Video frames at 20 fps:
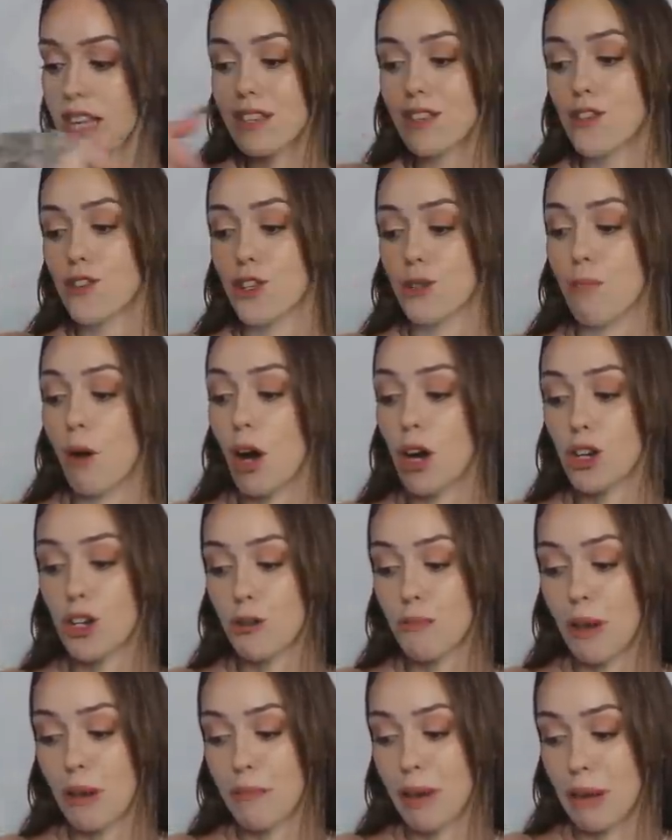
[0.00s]
This is just
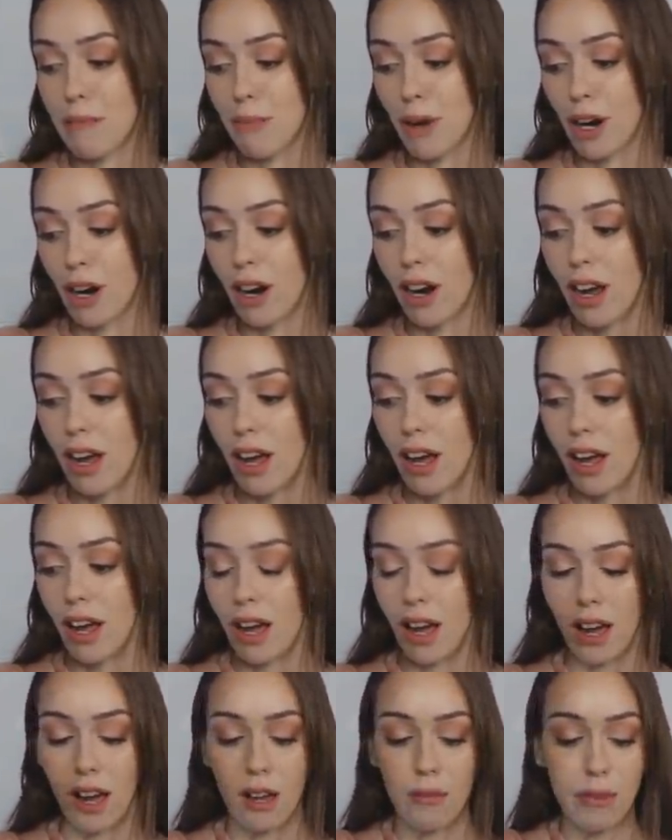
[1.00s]
parchment paper.
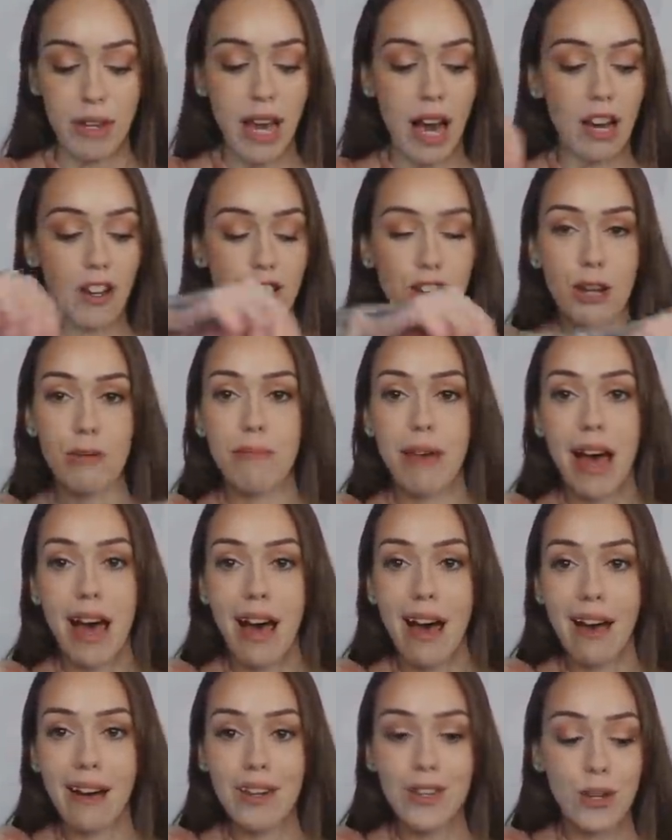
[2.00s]
Uh, but yeah, chip
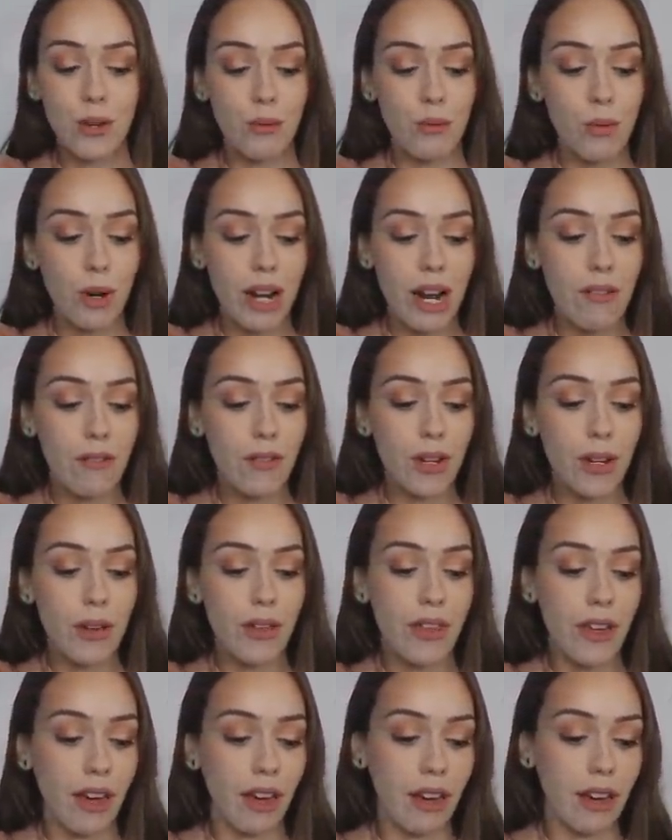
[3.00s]
bags or whatever you
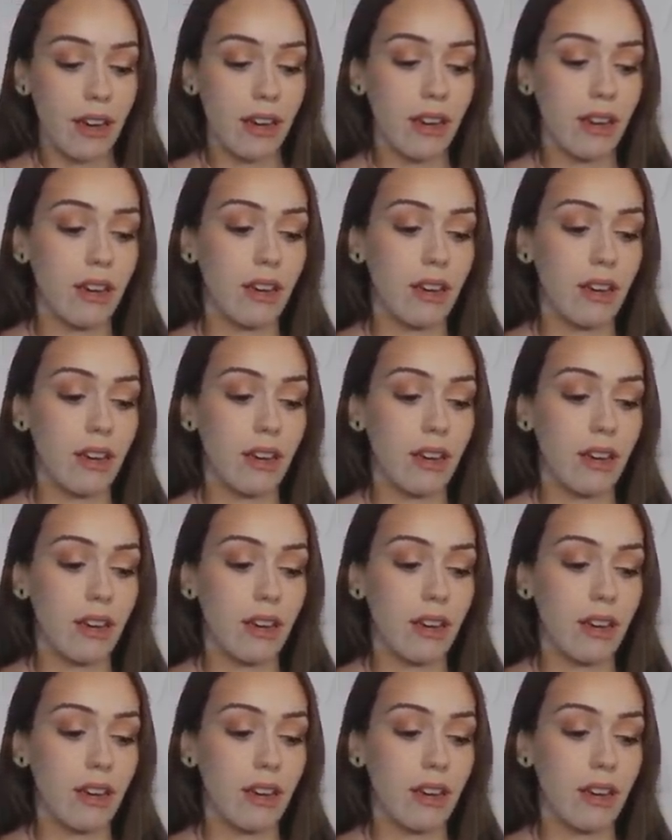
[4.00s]
think.